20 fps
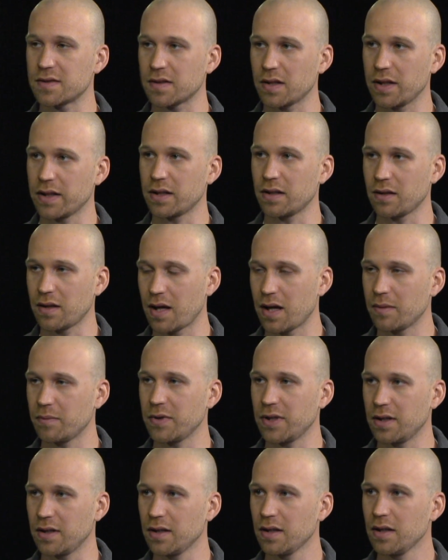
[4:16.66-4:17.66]
like a
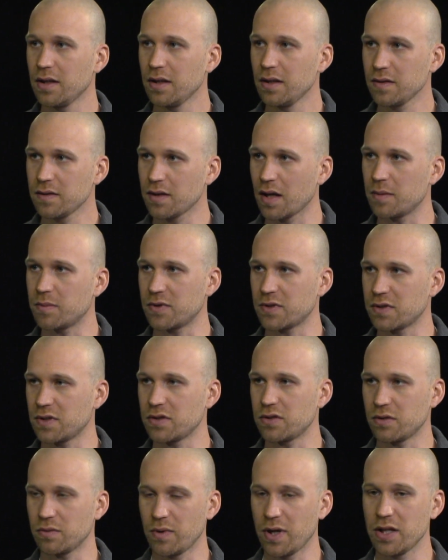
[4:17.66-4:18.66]
lobby type of
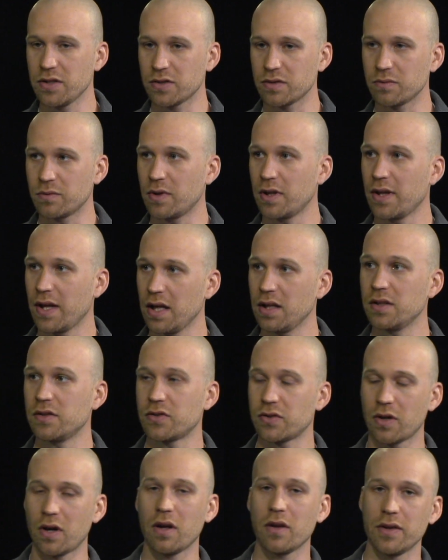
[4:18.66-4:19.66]
situation where they
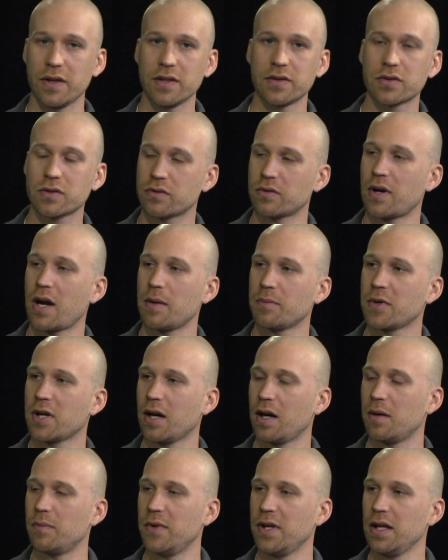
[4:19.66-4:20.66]
saw this crop
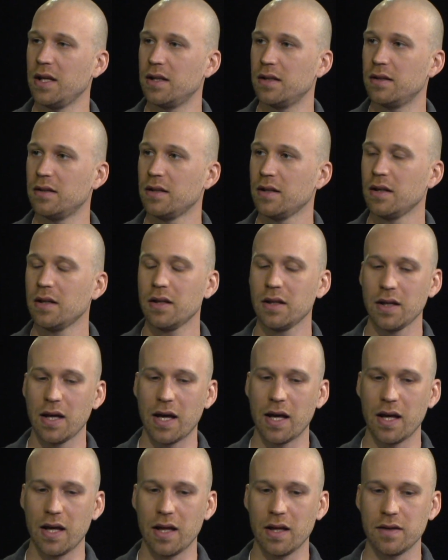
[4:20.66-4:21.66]
come in
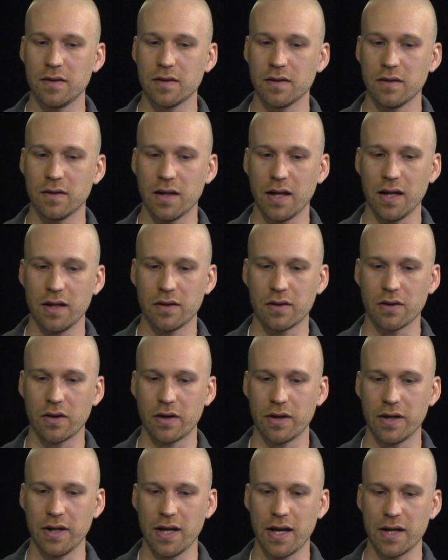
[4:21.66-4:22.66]
and they
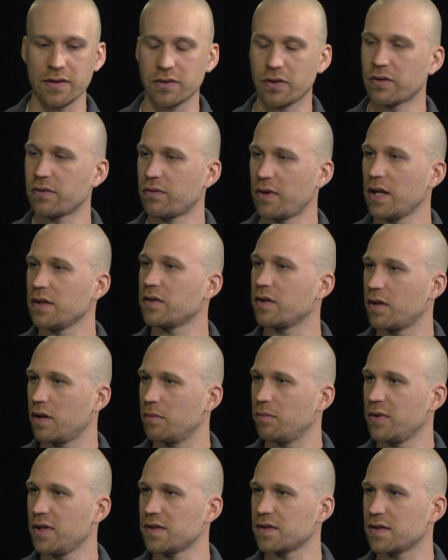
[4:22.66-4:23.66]
thought it as a threat to their
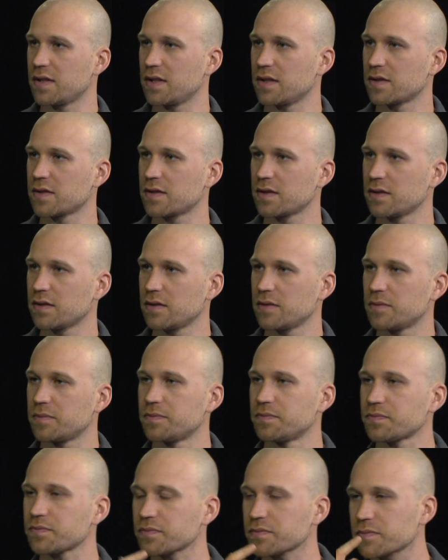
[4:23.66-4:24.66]
business. Sure.
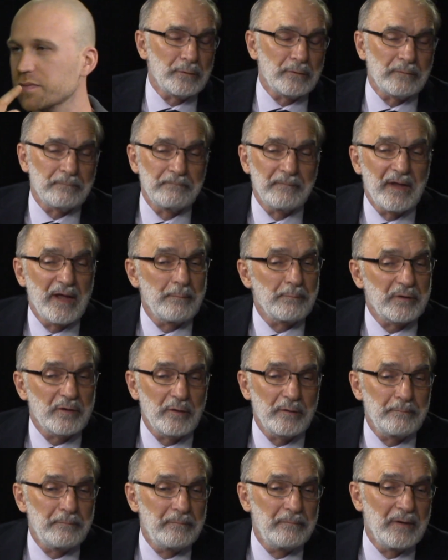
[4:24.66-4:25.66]
Hemp
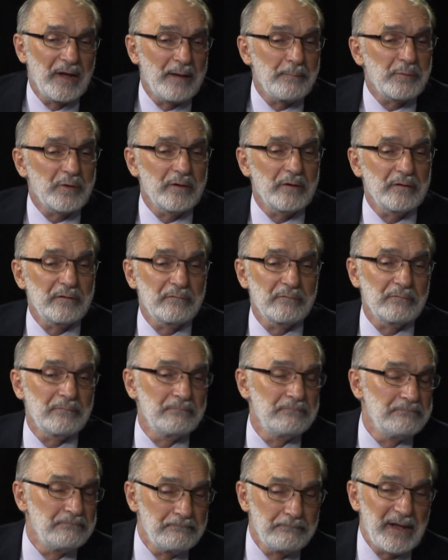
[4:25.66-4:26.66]
could
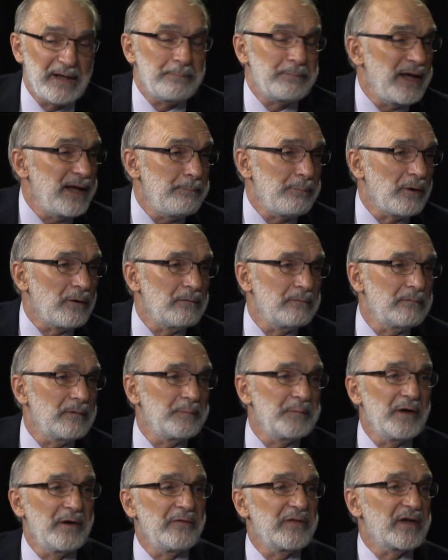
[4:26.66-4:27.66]
make paper. I
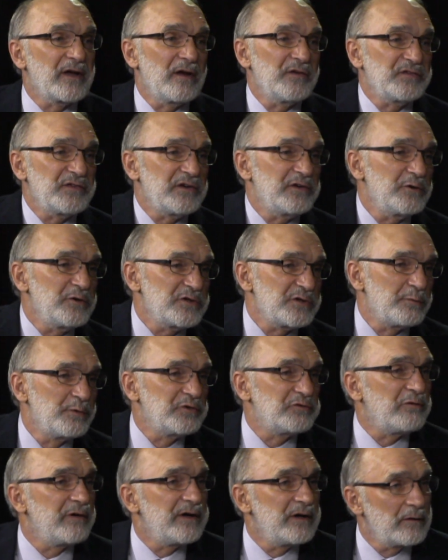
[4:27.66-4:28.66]
mean, the Constitution was
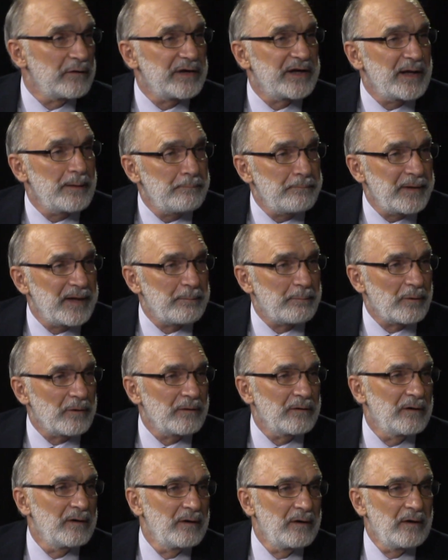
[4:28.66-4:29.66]
written on hemp paper.
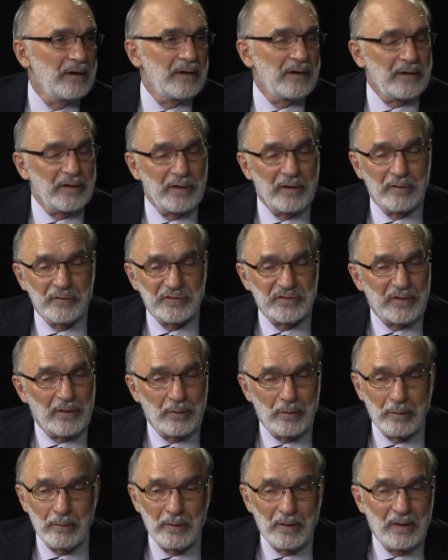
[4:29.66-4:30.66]
You know,
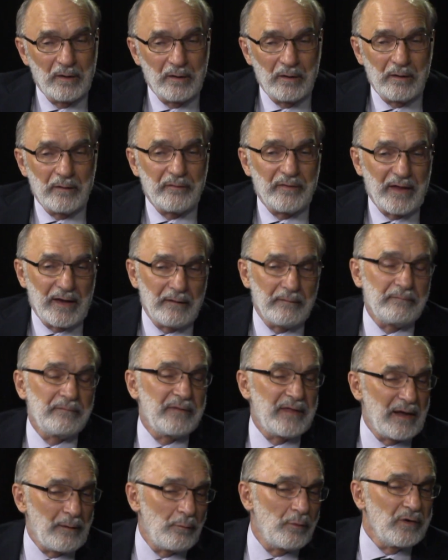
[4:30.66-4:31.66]
so
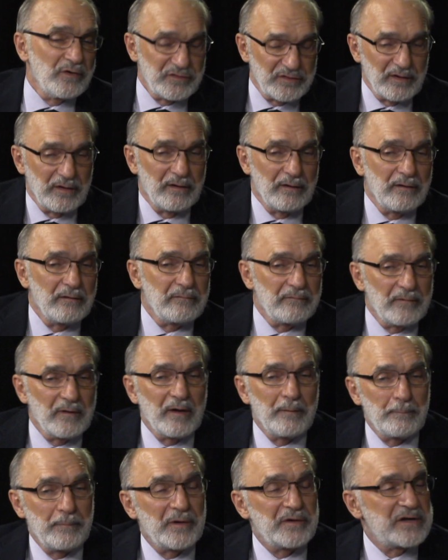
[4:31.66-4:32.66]
that was a
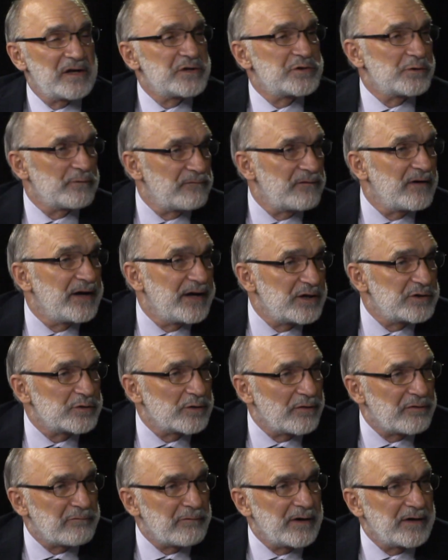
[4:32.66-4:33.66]
potential financial
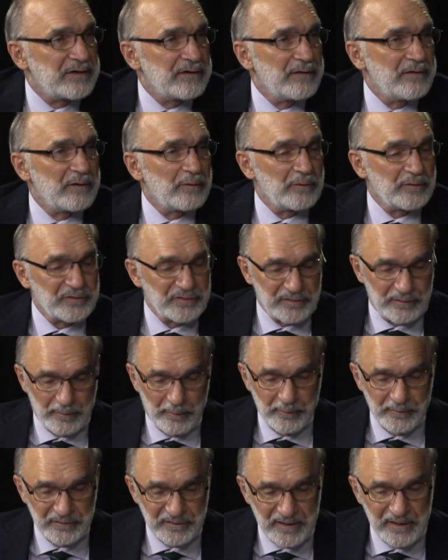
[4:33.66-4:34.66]
threat to the
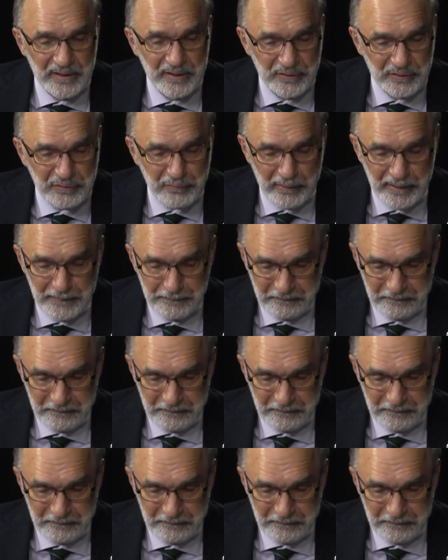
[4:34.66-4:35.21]
Hearst industry.